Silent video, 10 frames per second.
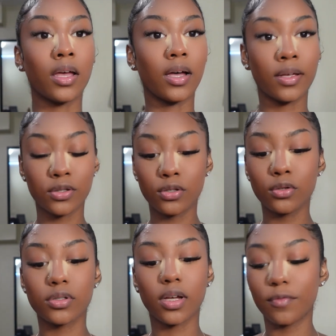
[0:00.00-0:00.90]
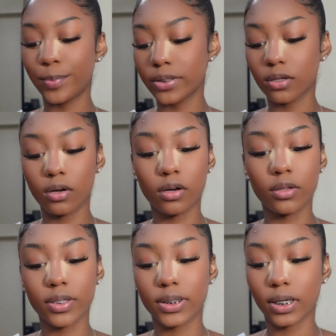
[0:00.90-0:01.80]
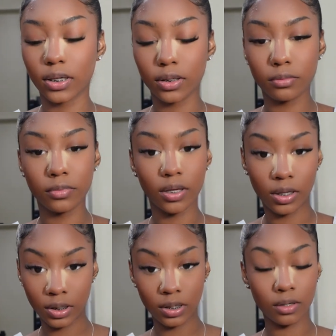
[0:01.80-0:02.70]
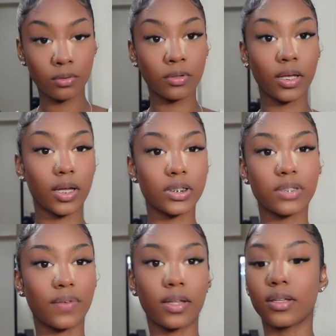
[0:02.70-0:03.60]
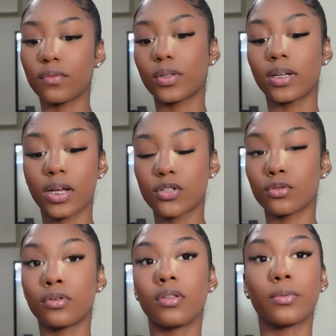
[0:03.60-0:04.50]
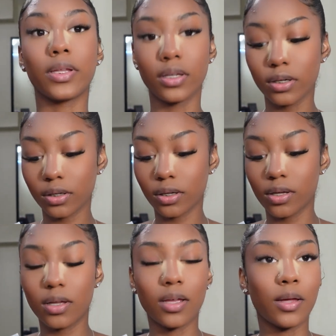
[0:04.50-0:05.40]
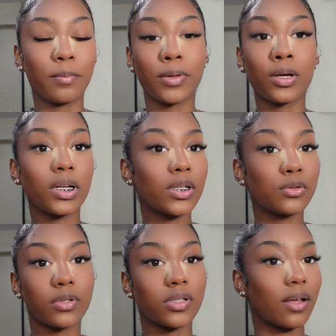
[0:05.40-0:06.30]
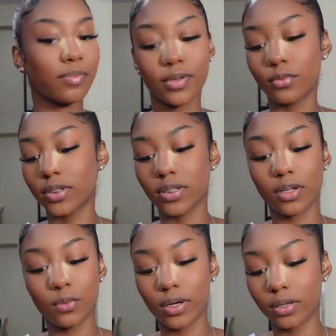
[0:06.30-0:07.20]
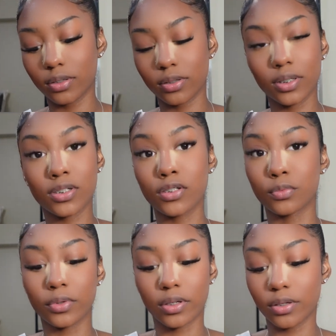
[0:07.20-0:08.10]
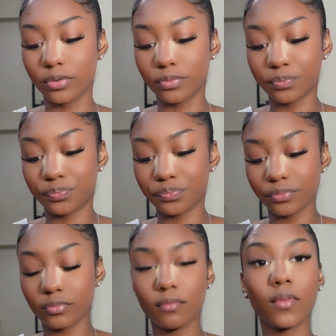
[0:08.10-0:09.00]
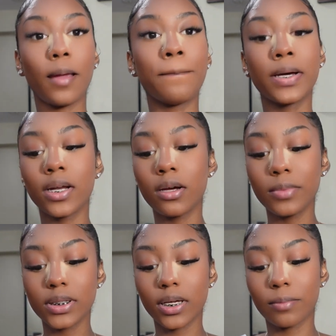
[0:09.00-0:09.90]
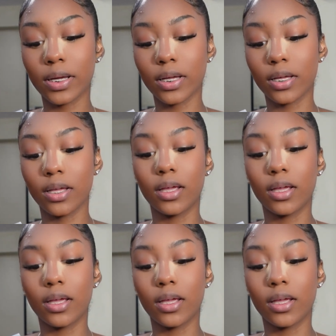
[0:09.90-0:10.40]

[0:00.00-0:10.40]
I used to do soft beats all the time. And now, like, I just fell in love with the natural glowy look. But you gotta do a soft beat once in a while. It's just real cute. But now I'm gonna take my